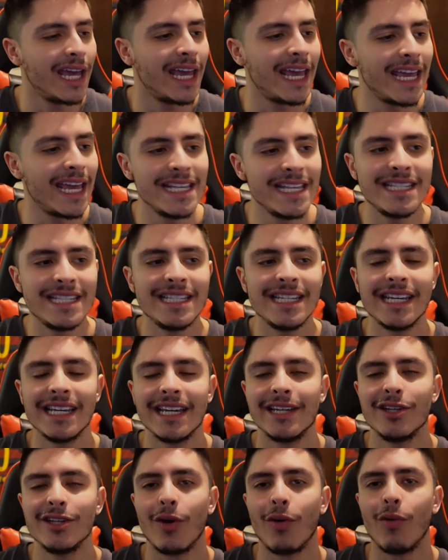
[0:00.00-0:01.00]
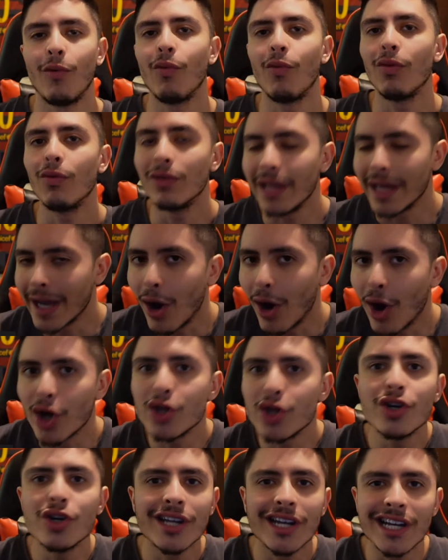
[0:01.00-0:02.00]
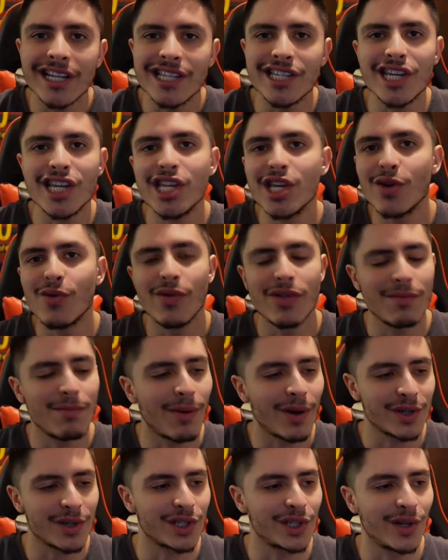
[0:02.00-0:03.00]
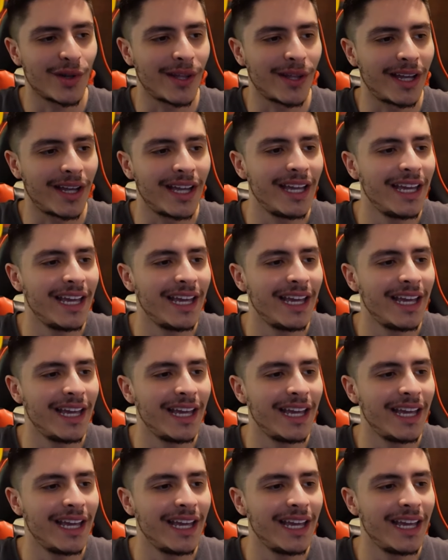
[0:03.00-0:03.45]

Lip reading: Is it, are you going to continue with Barcelona?